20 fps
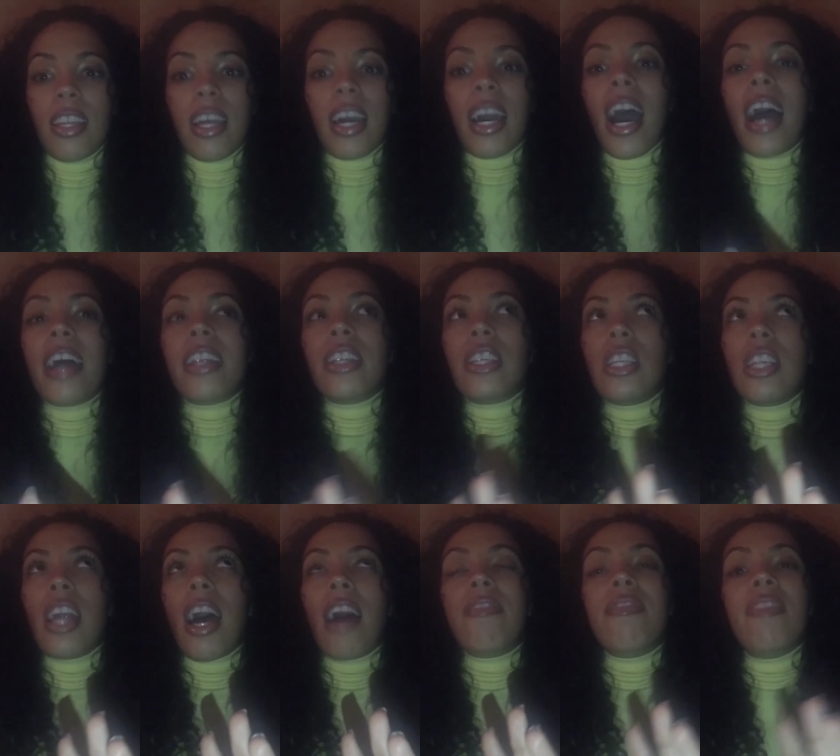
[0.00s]
Like
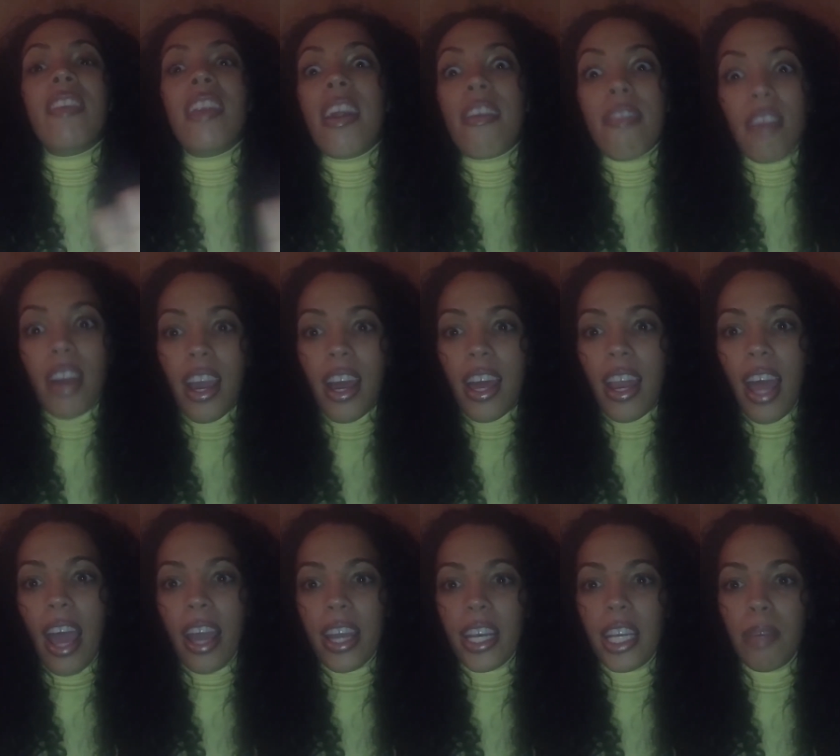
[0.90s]
I've never had
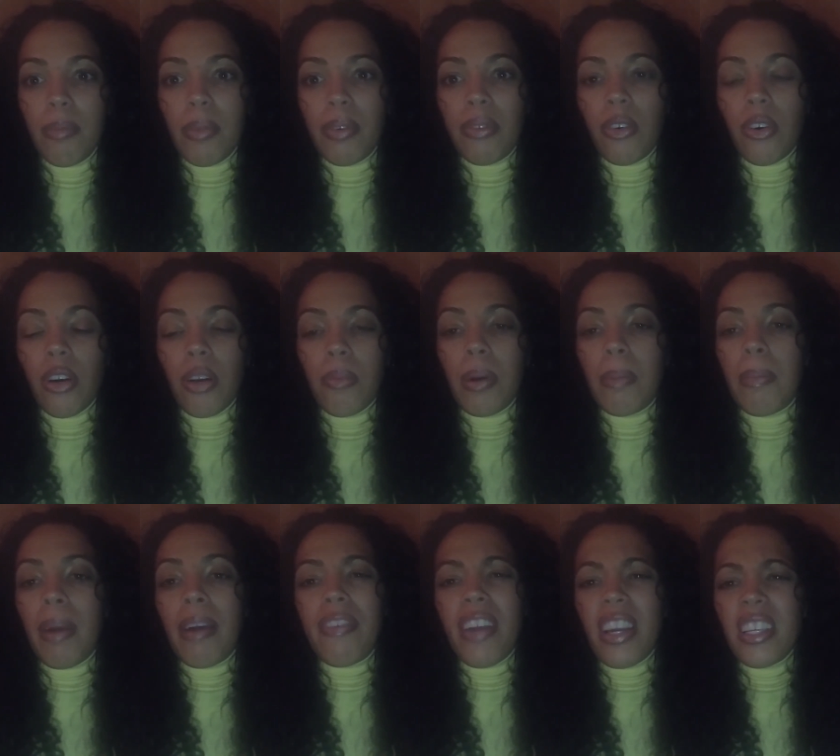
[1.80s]
acne before, but
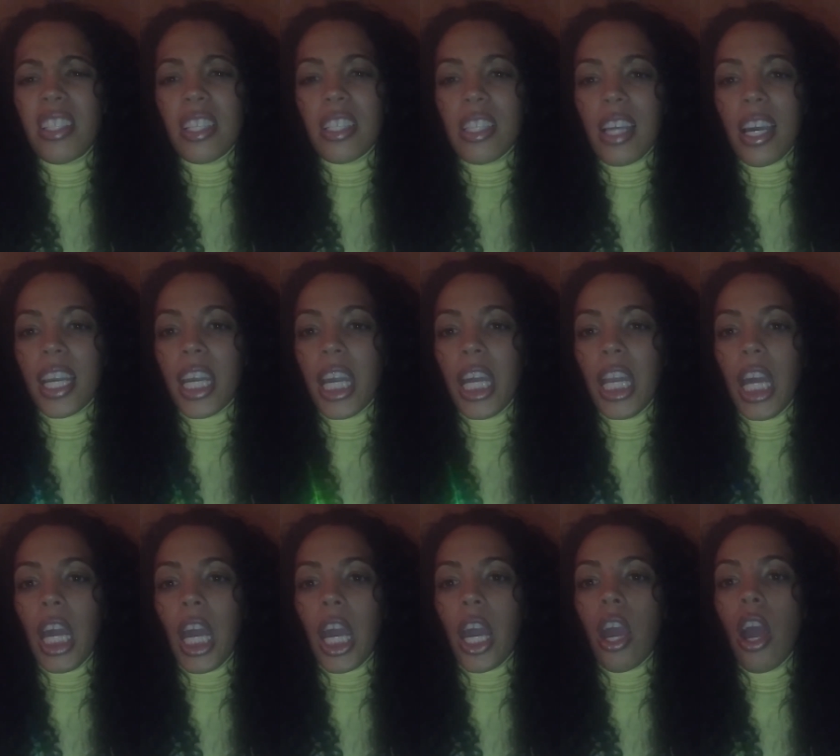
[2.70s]
my face is like
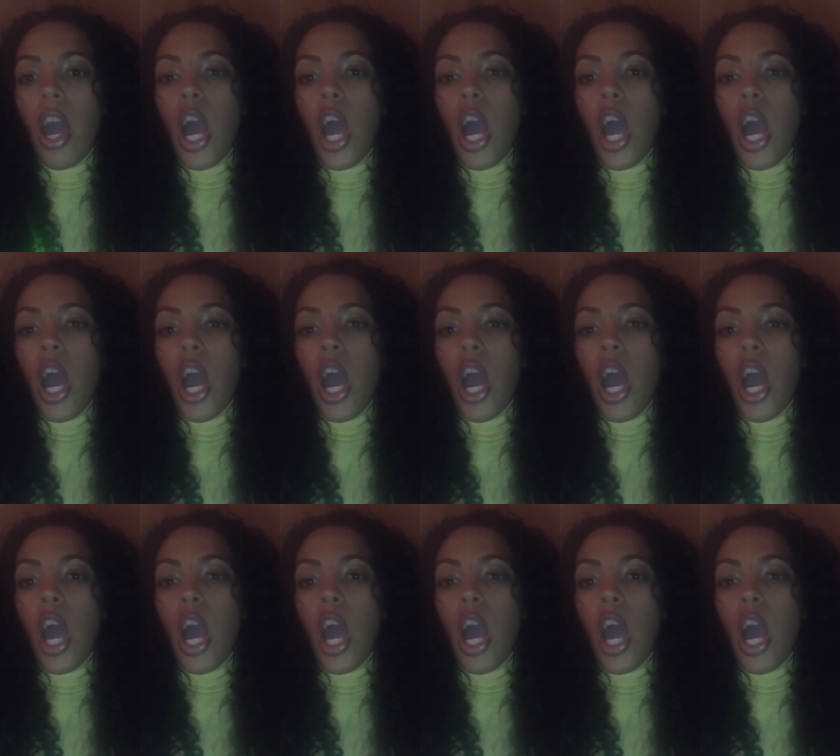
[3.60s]
getting